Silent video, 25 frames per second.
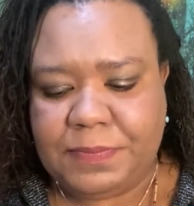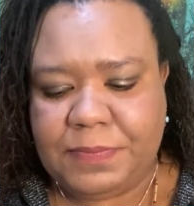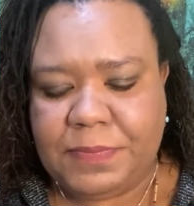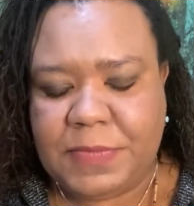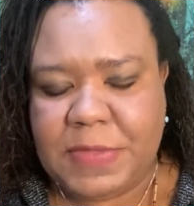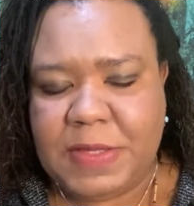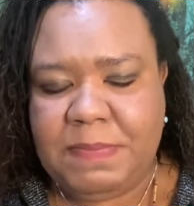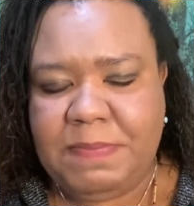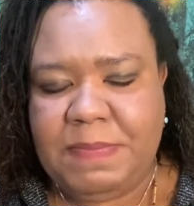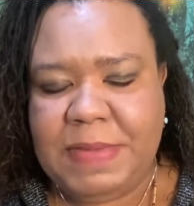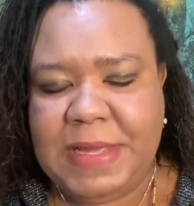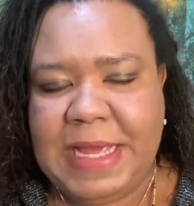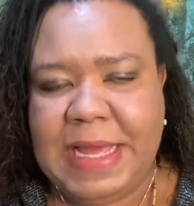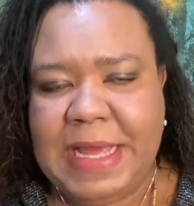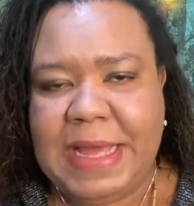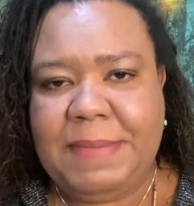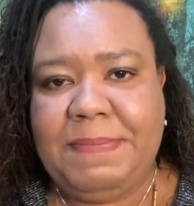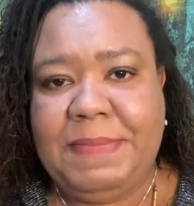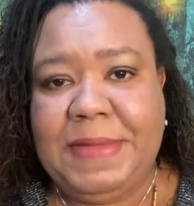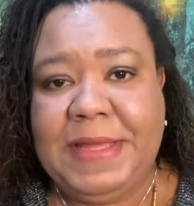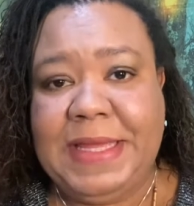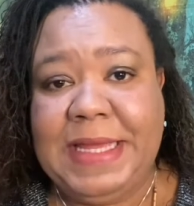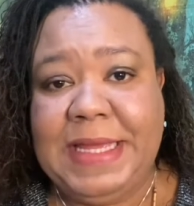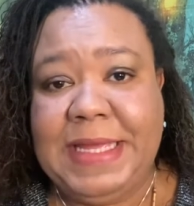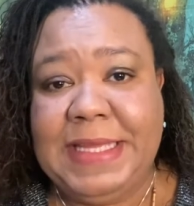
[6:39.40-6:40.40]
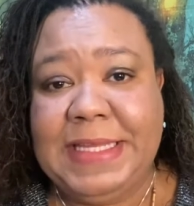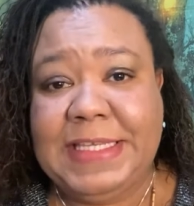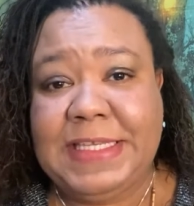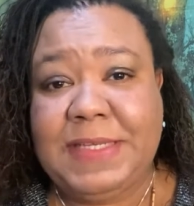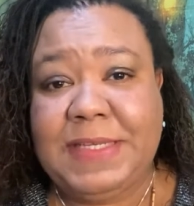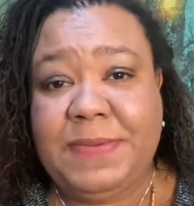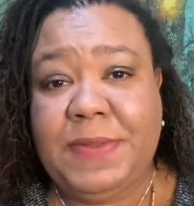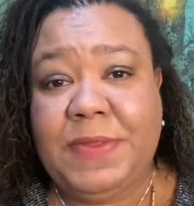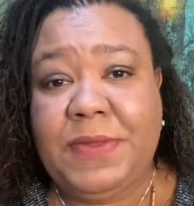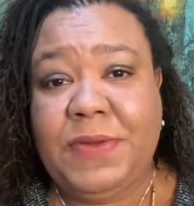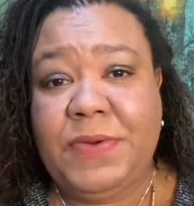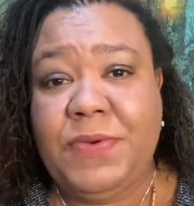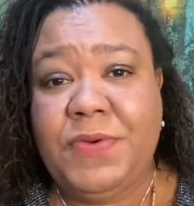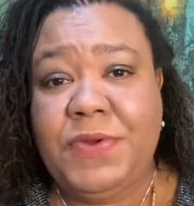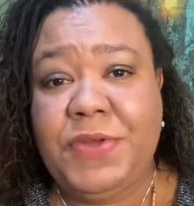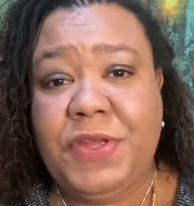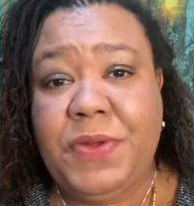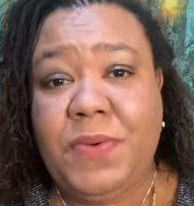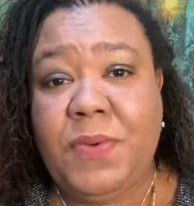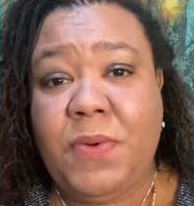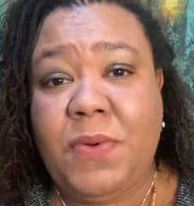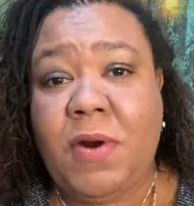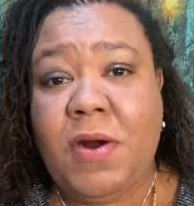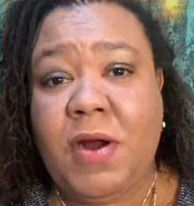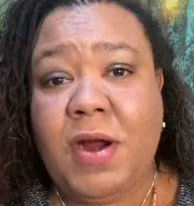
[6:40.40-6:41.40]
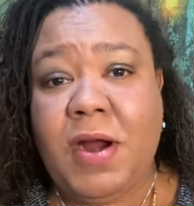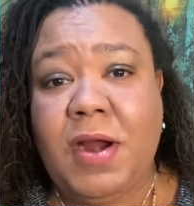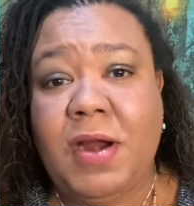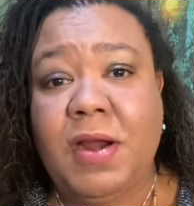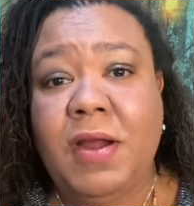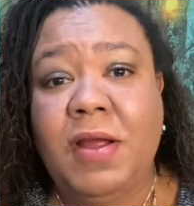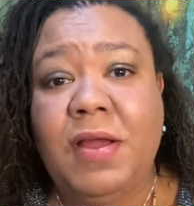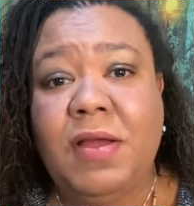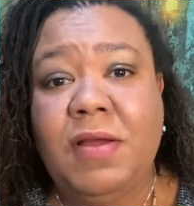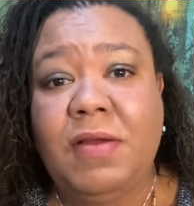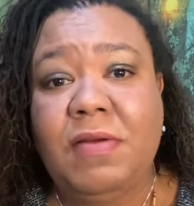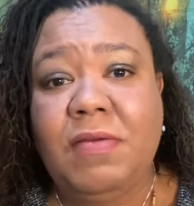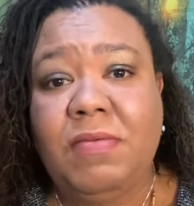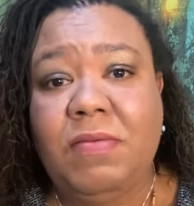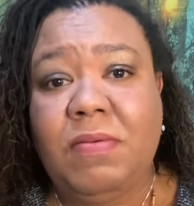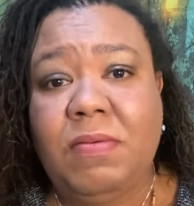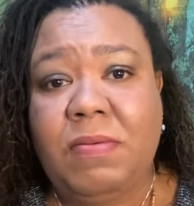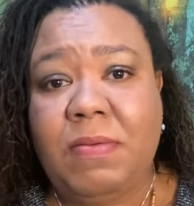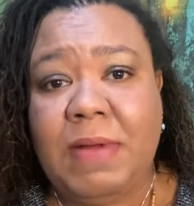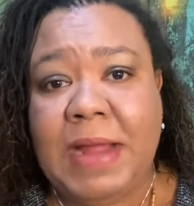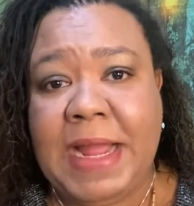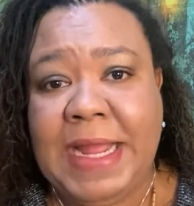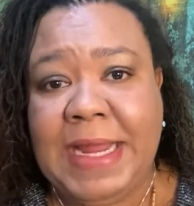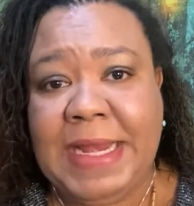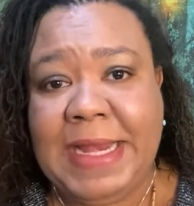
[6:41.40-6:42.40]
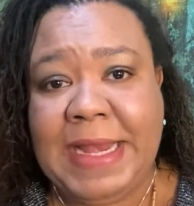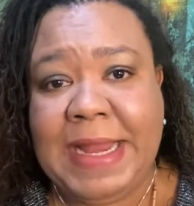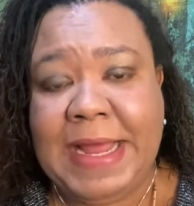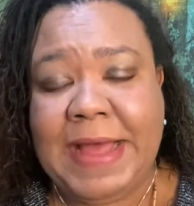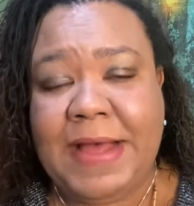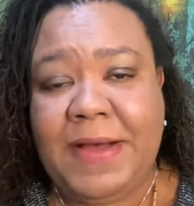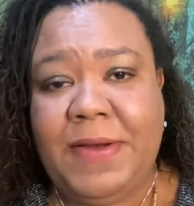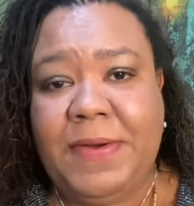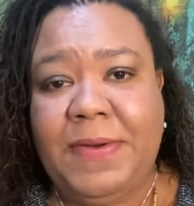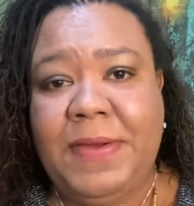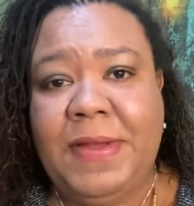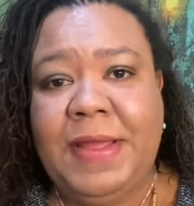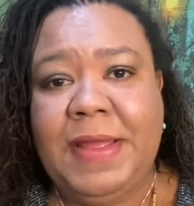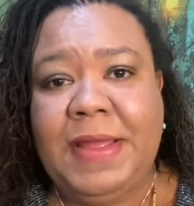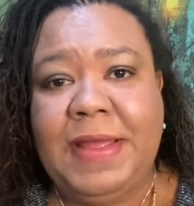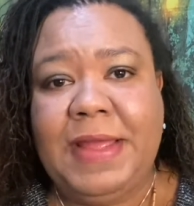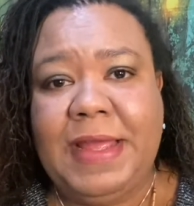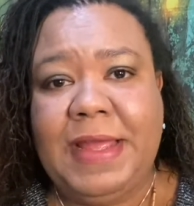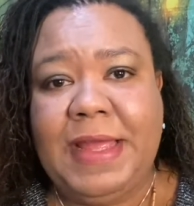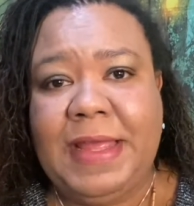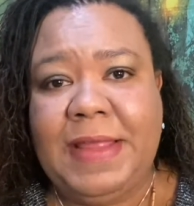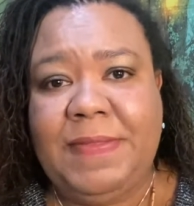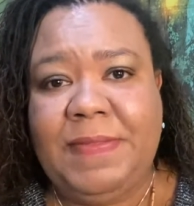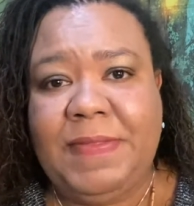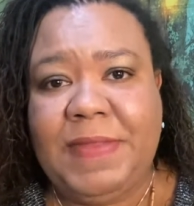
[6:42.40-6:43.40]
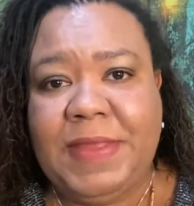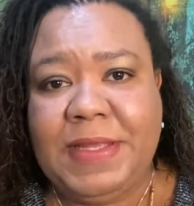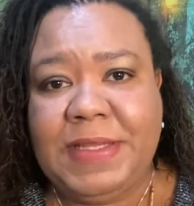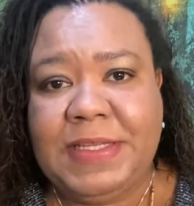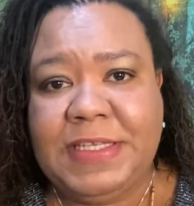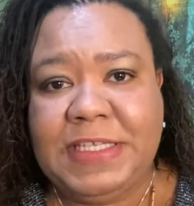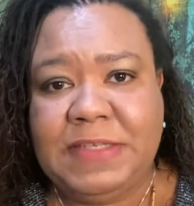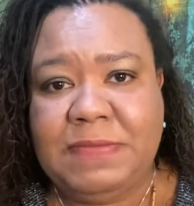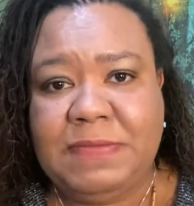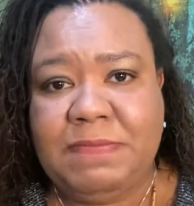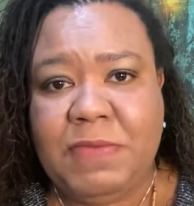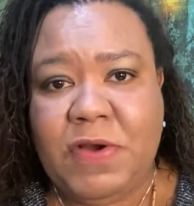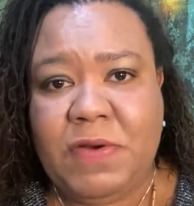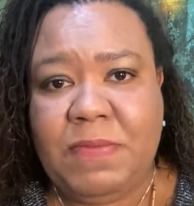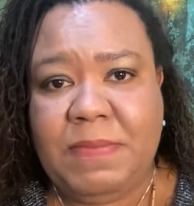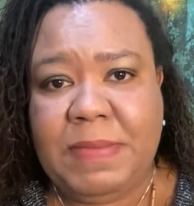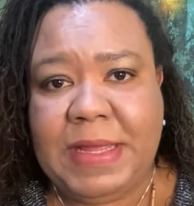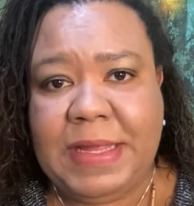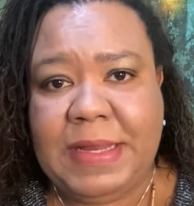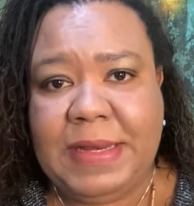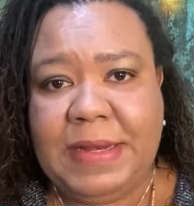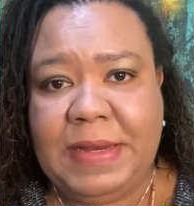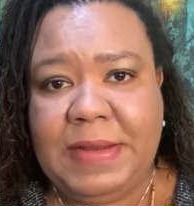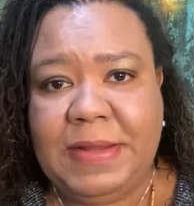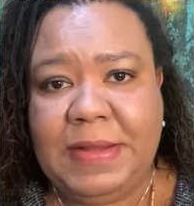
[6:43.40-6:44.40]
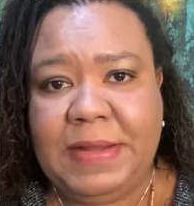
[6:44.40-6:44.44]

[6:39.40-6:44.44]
Be at peace with who you are right now in this moment.